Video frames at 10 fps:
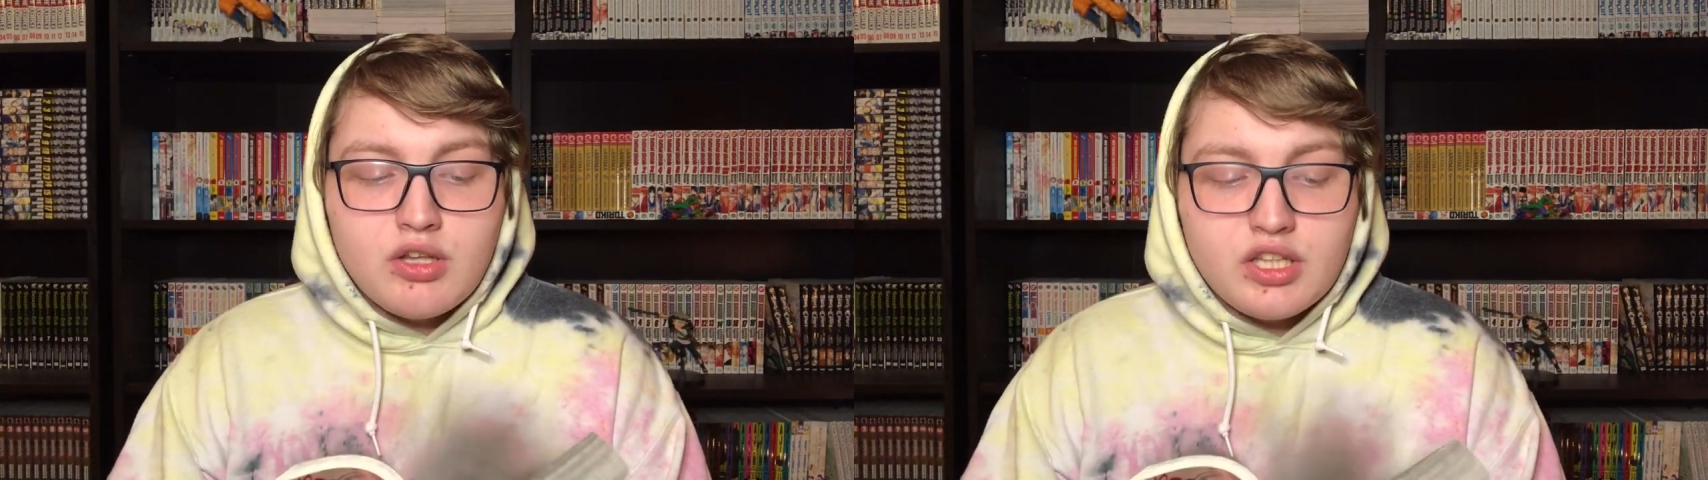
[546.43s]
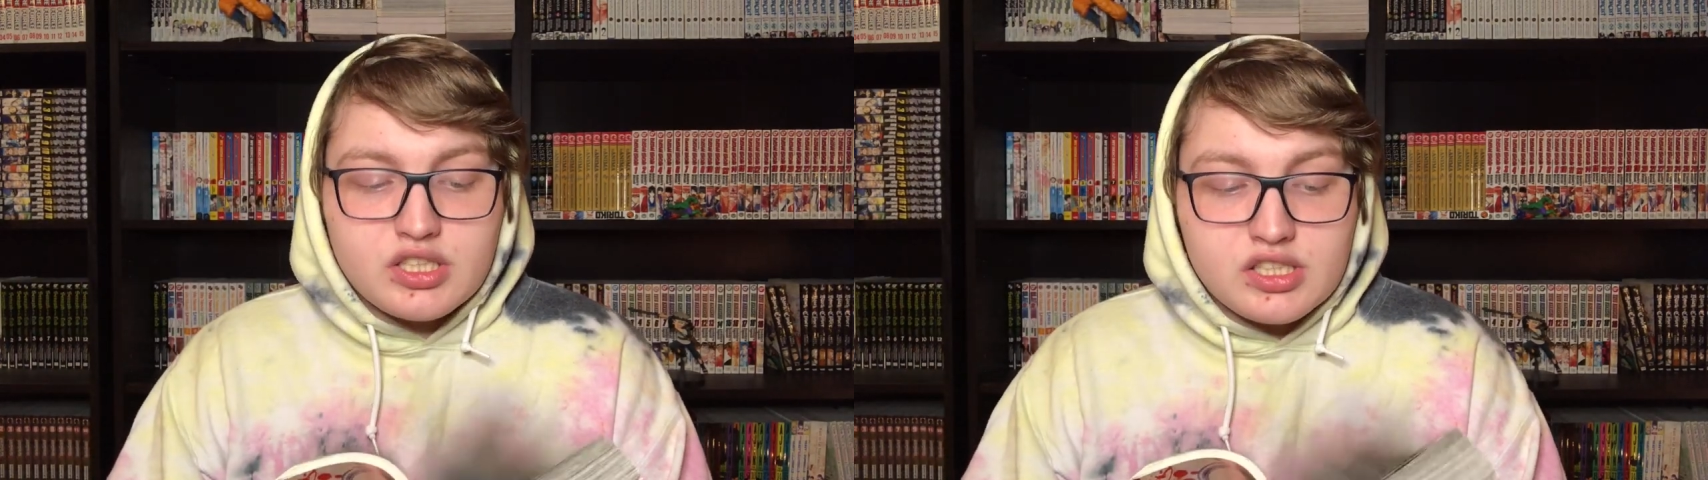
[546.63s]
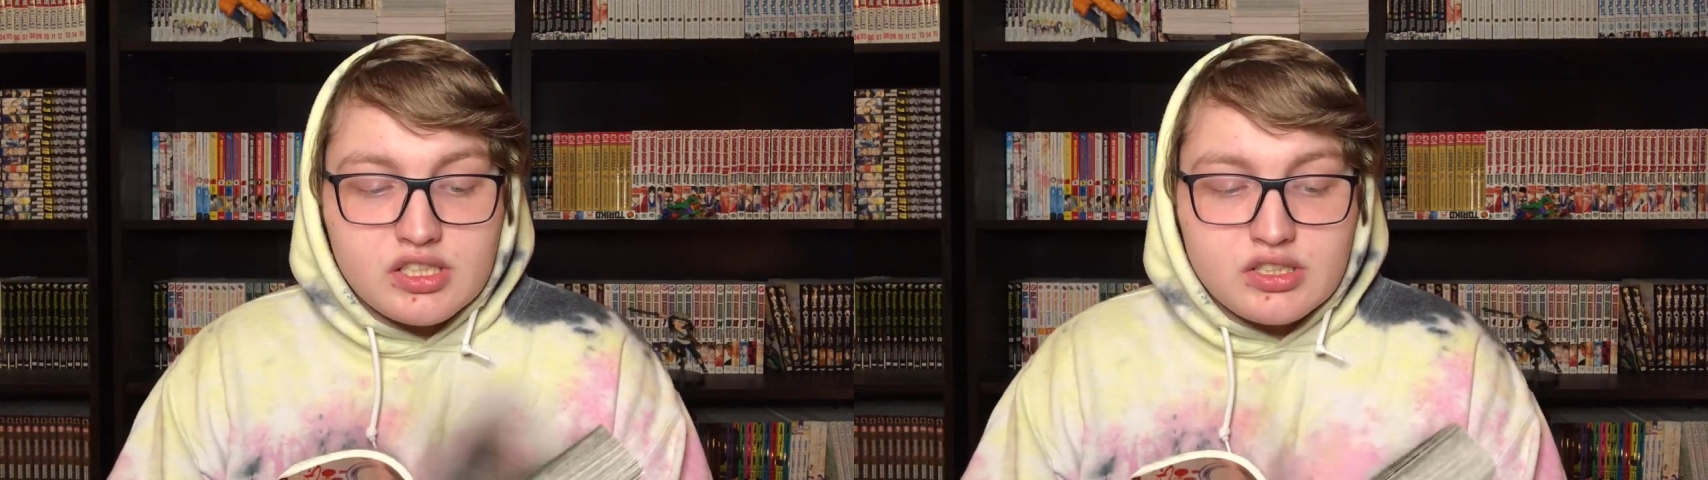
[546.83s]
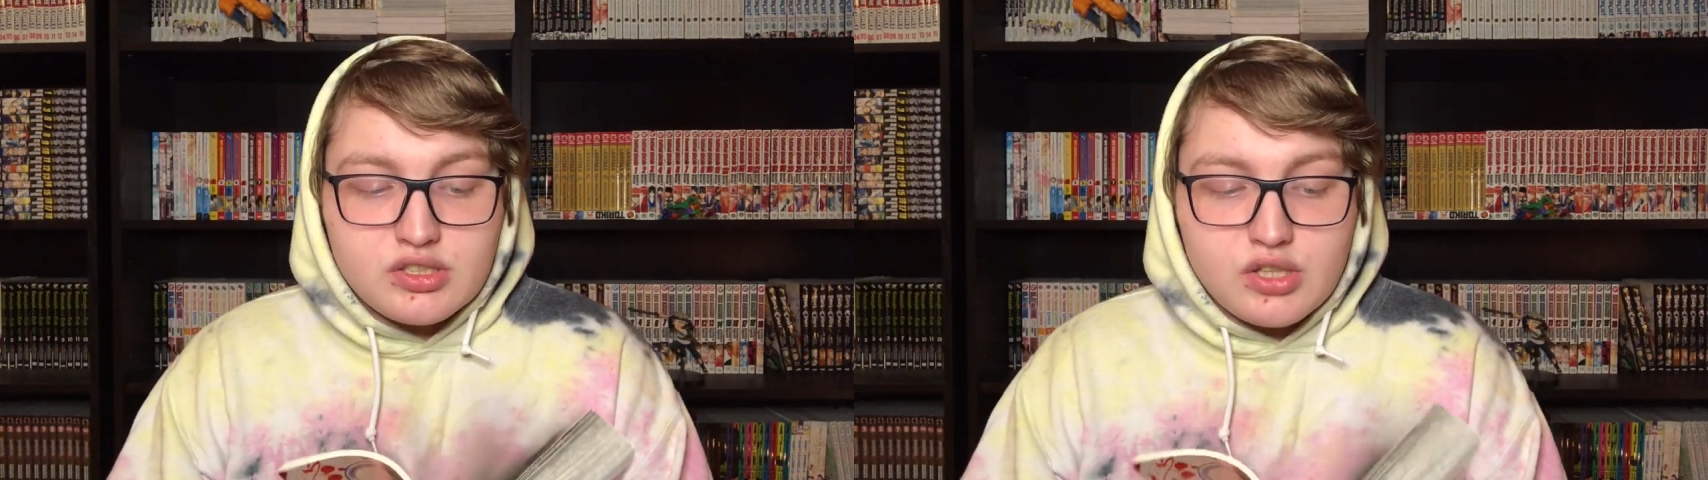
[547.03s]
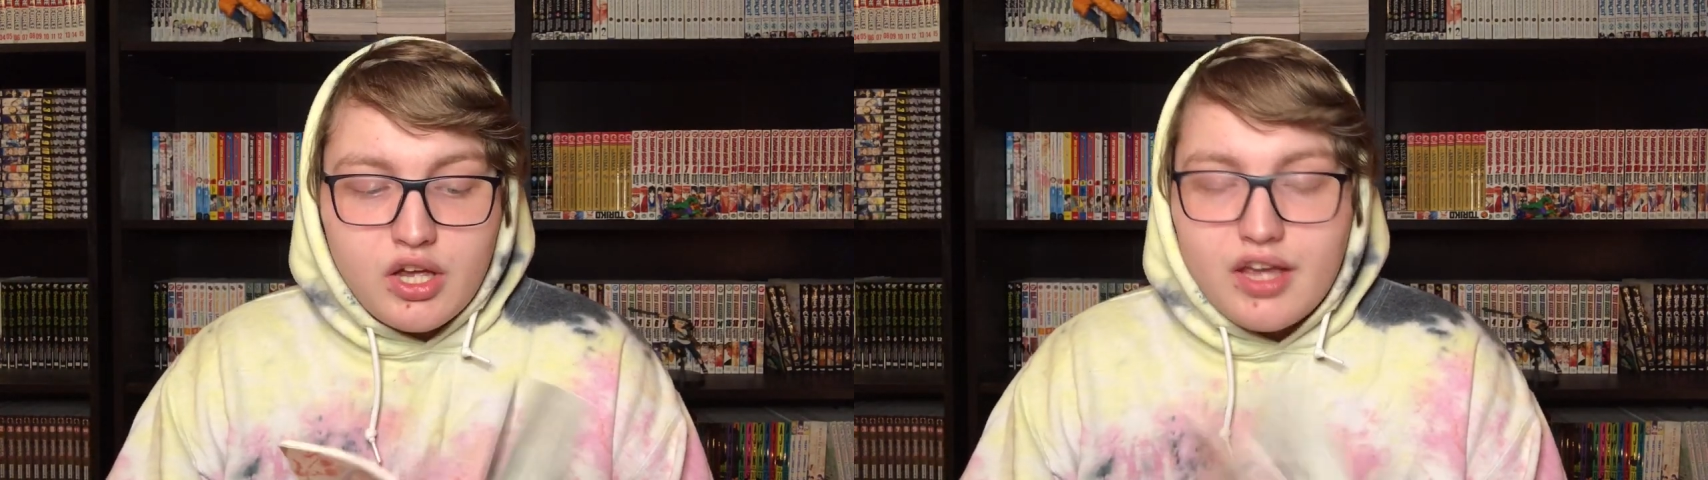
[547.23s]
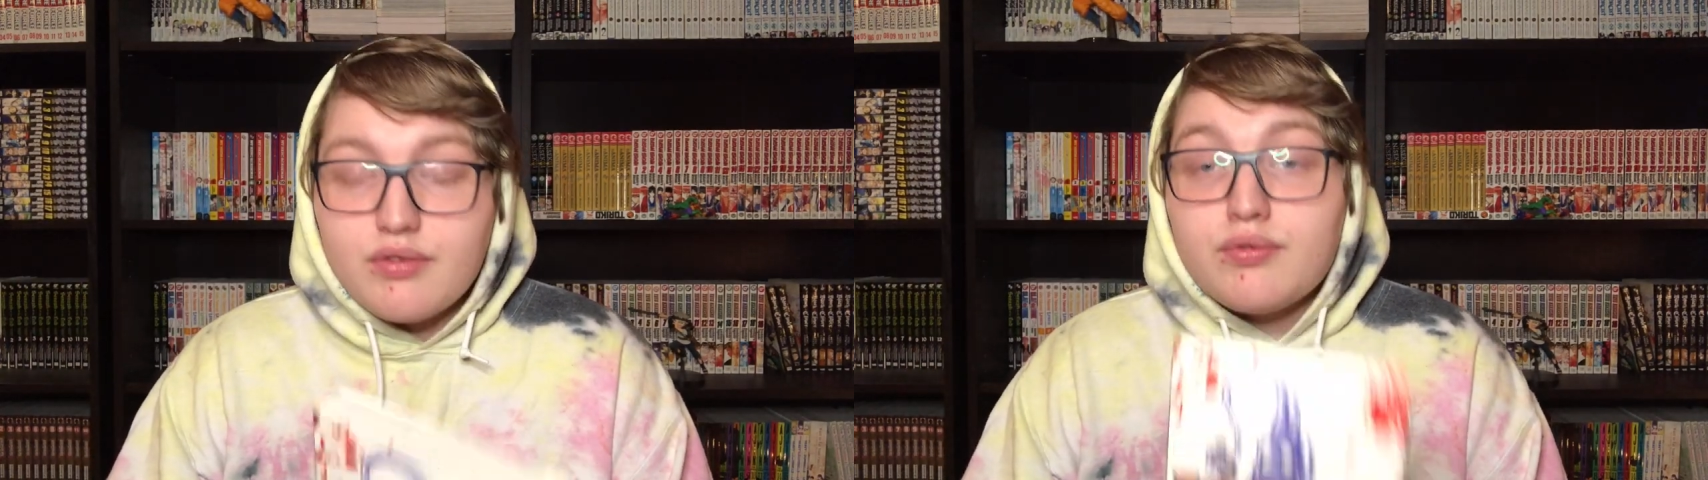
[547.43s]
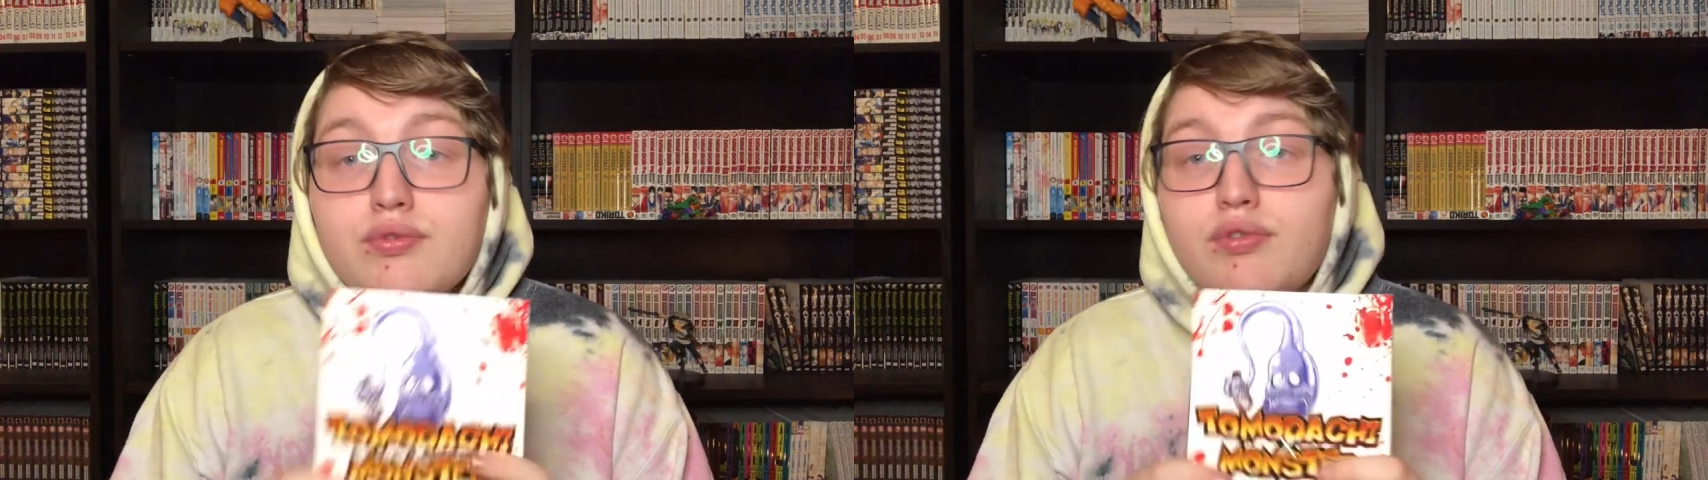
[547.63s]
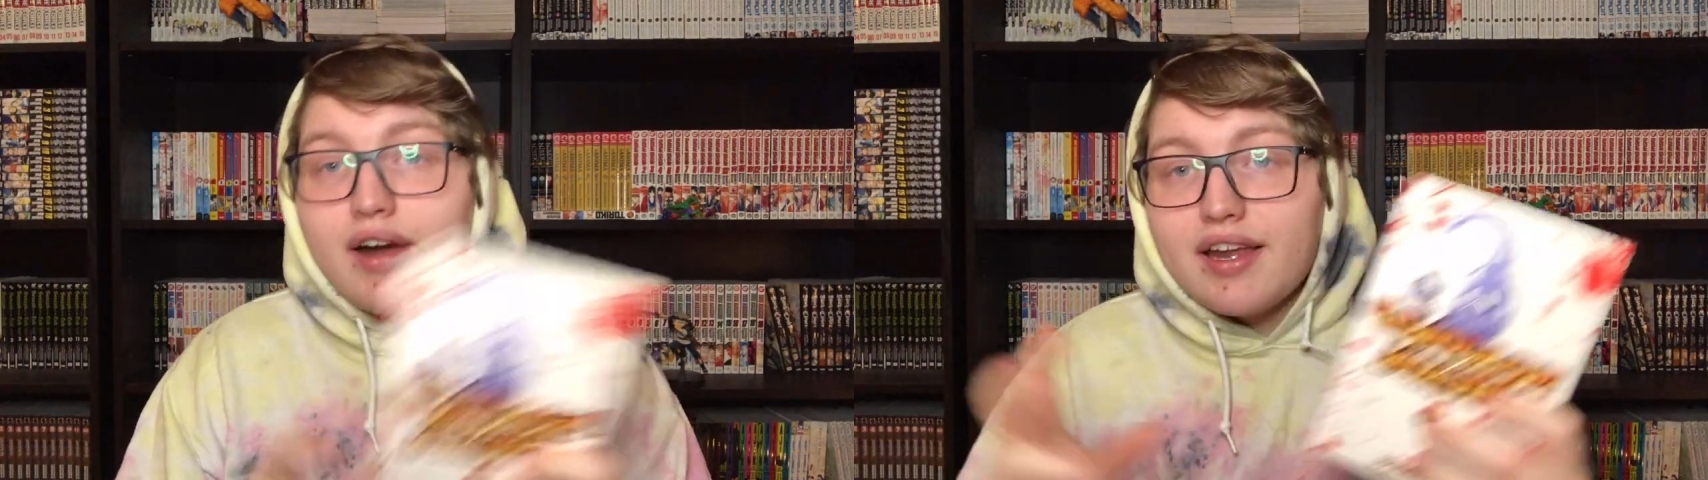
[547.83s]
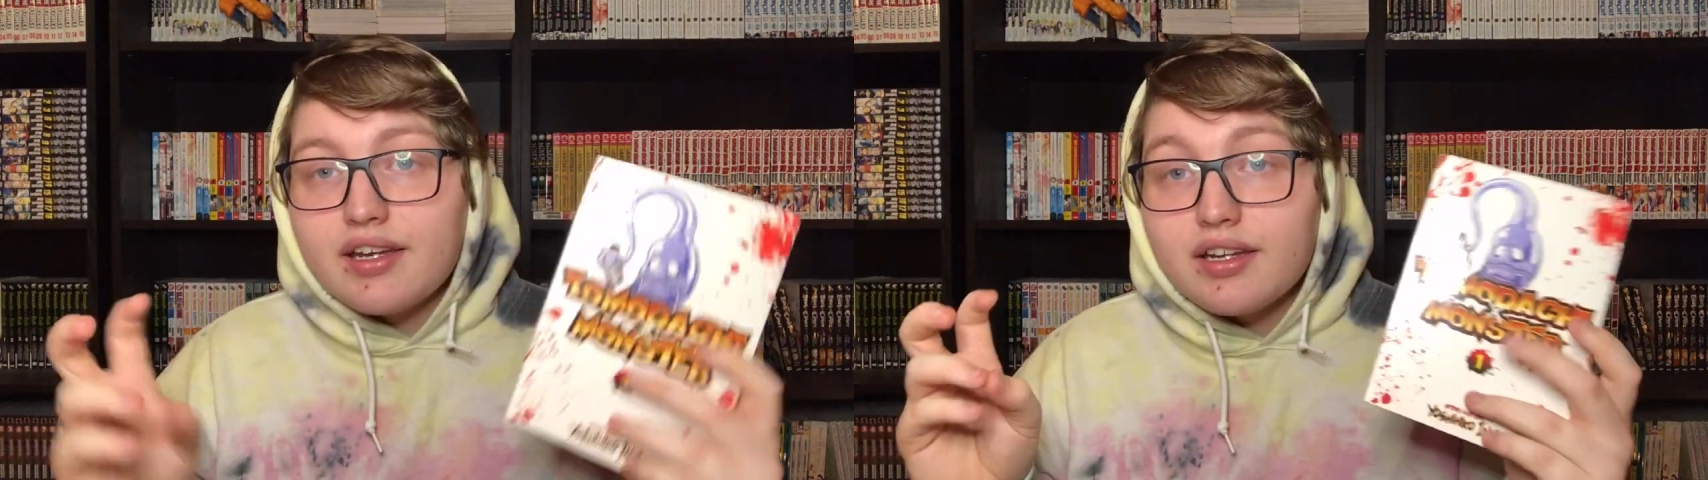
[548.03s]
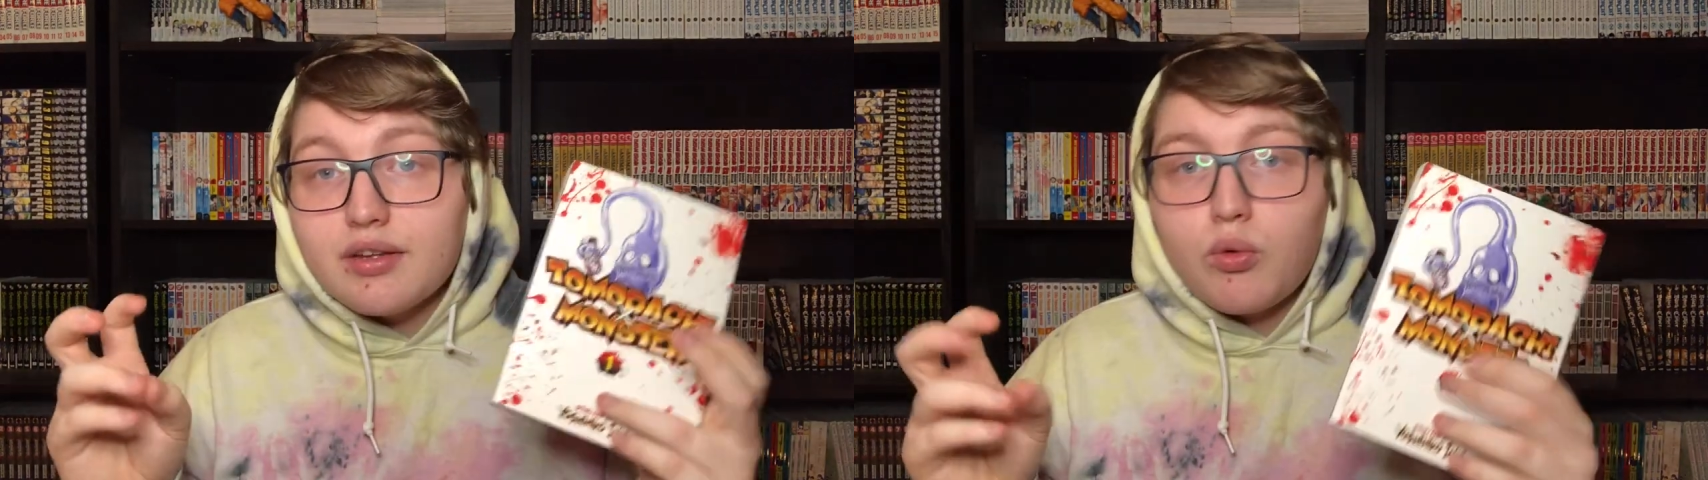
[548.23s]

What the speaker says: this is a friend,